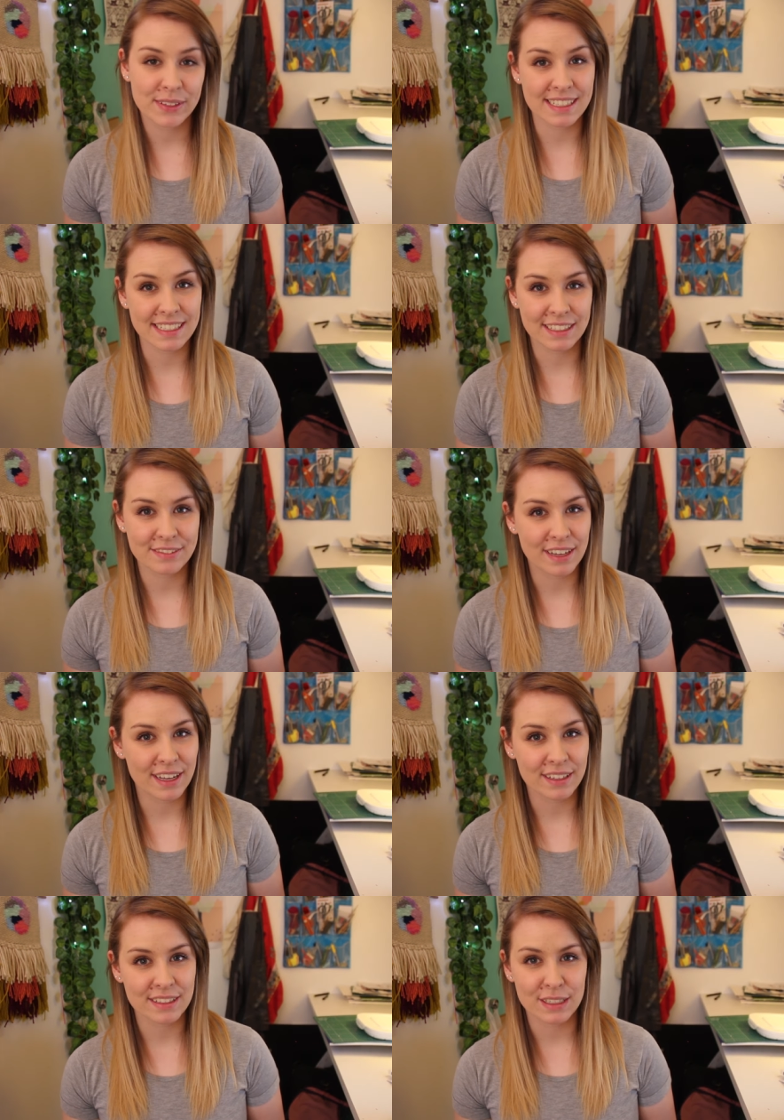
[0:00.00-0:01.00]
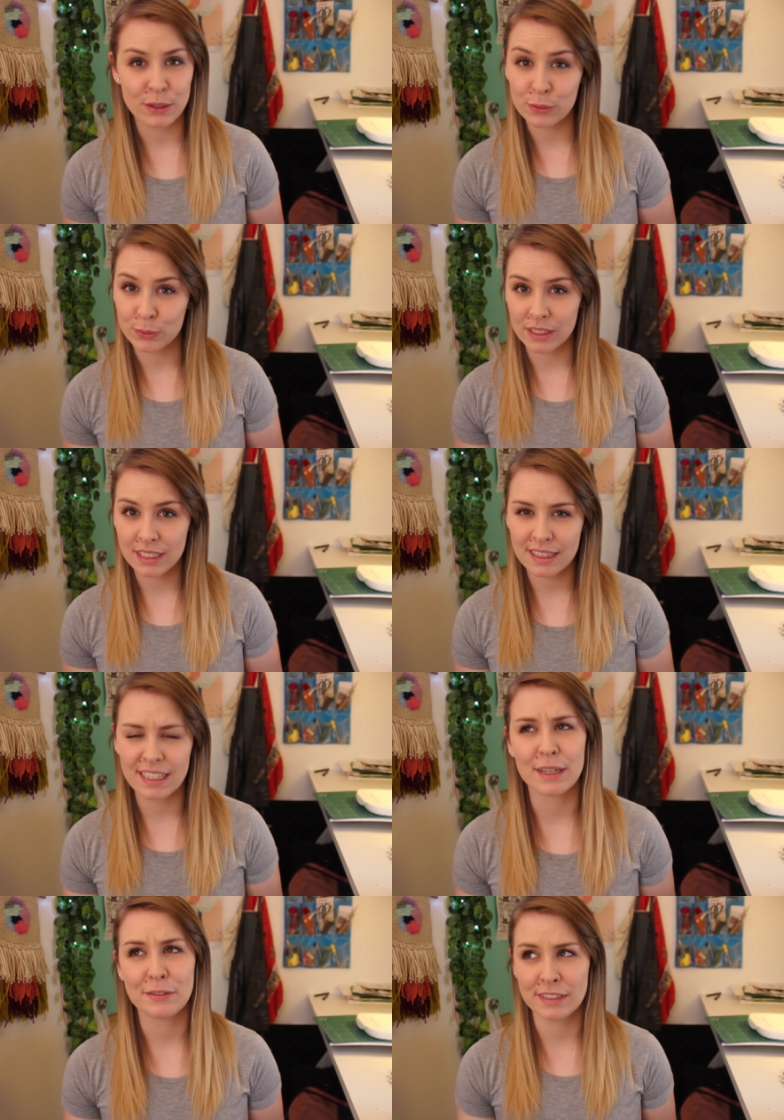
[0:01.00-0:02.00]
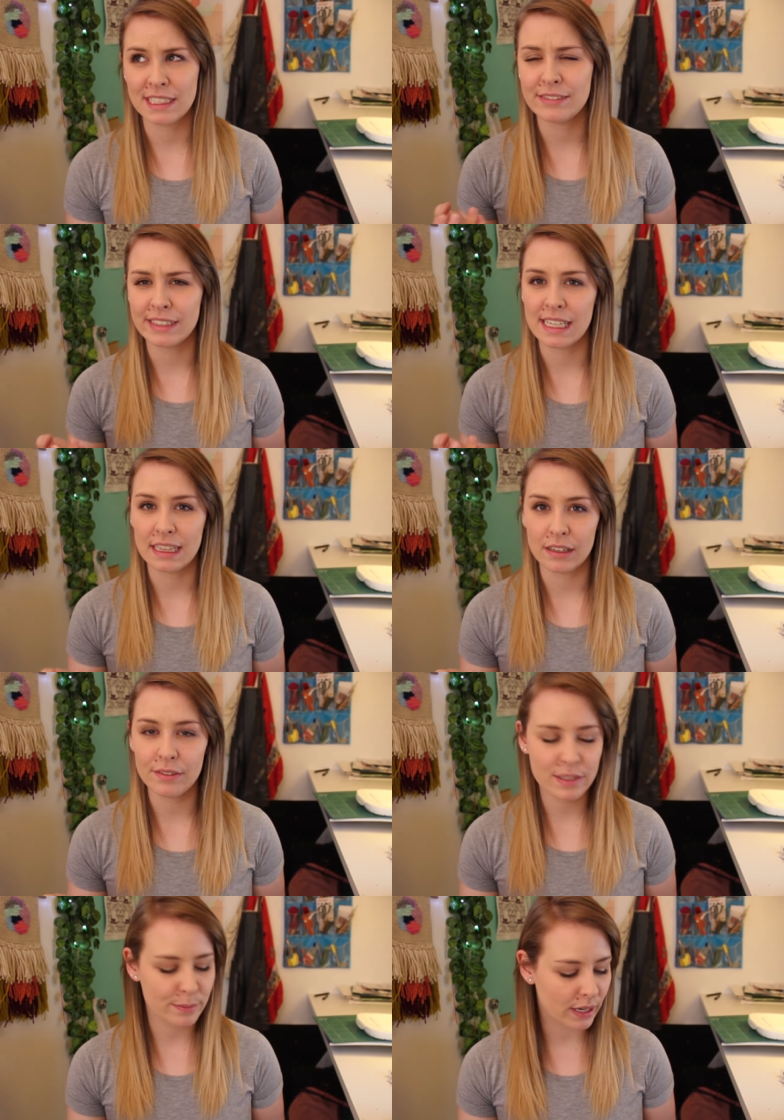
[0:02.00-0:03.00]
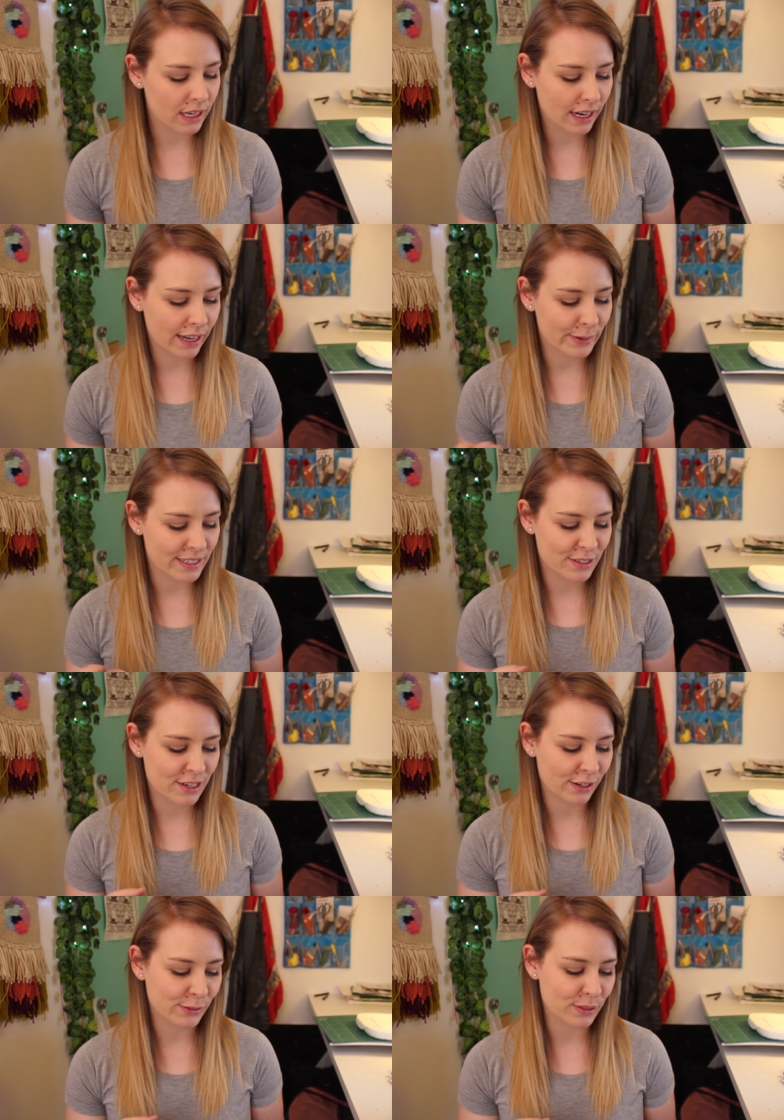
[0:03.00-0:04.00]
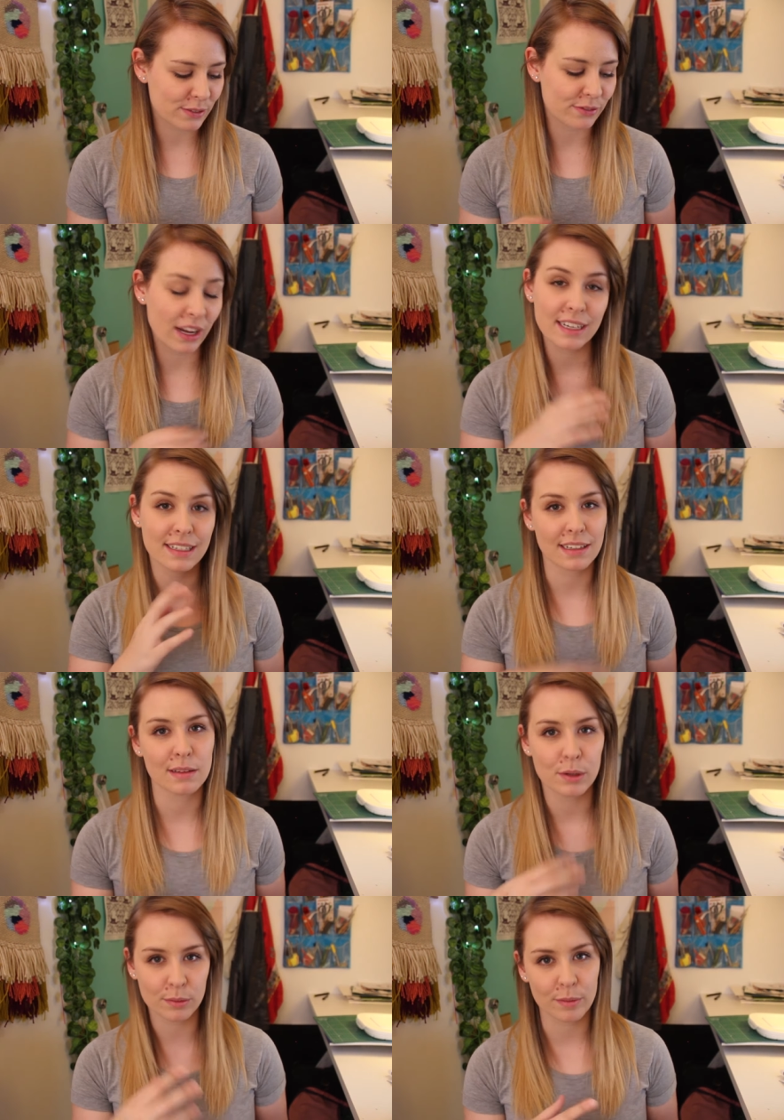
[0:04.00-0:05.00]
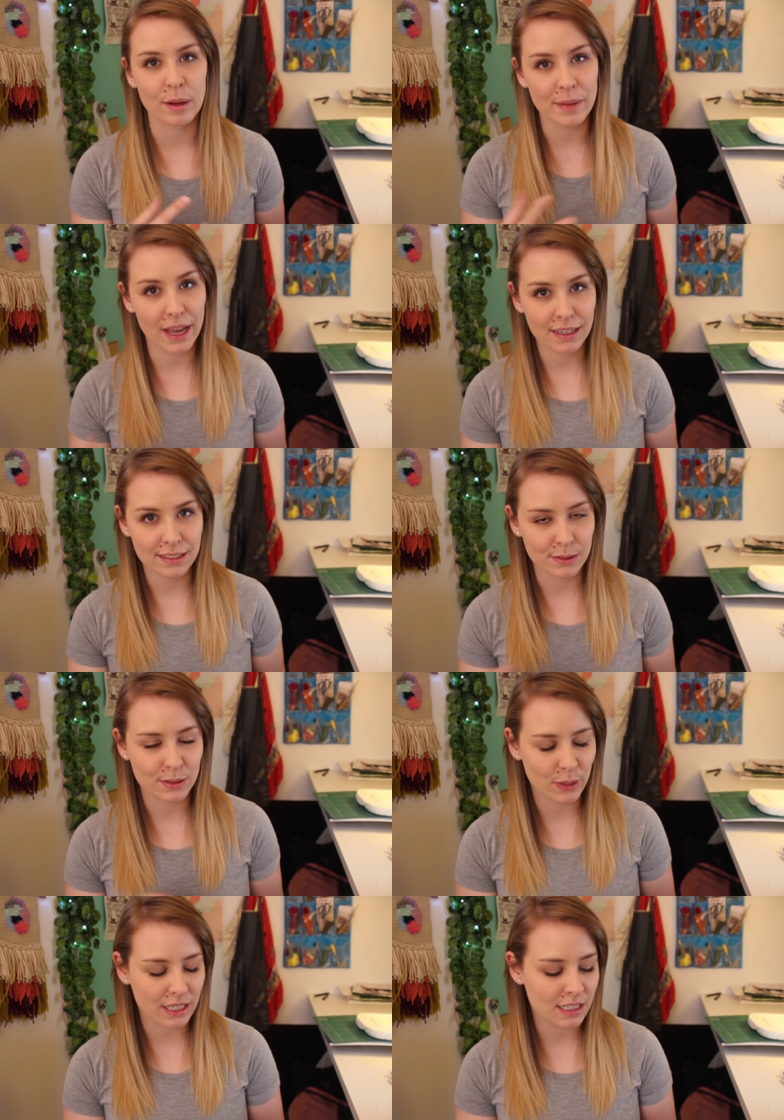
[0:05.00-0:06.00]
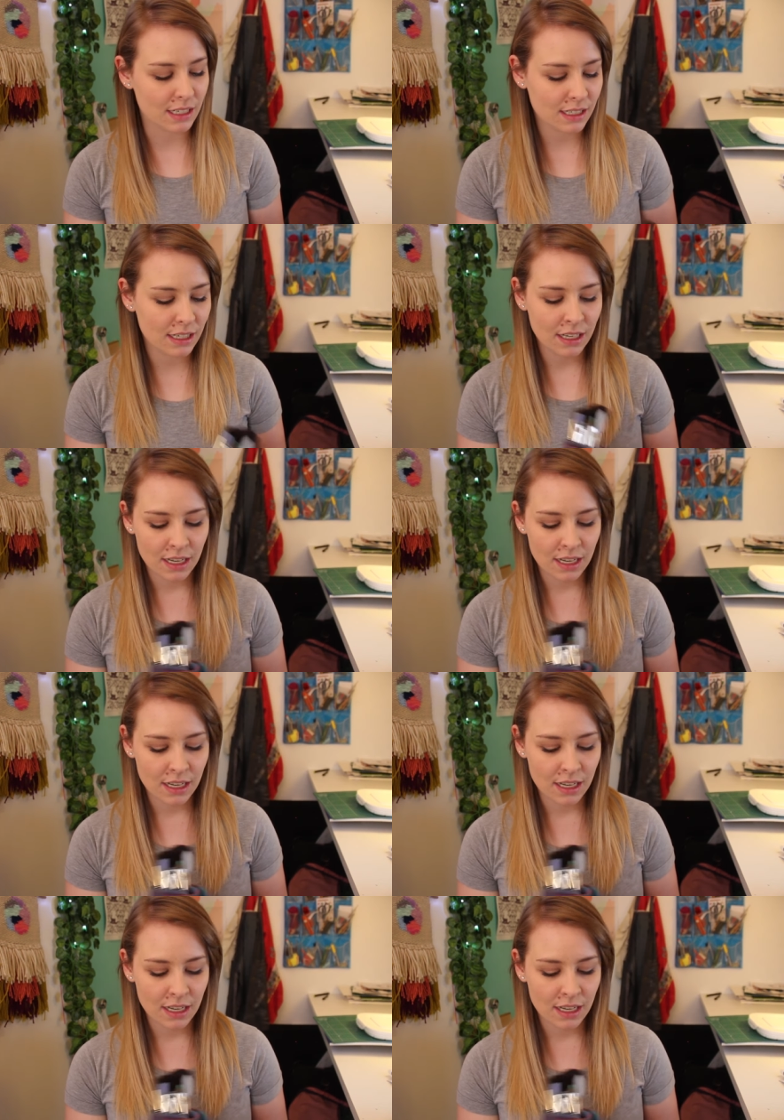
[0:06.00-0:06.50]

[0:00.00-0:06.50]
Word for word: recently found an old wallet that I really, really loved, but I always struggled to find it in the bottom of my bag because it's quite dark.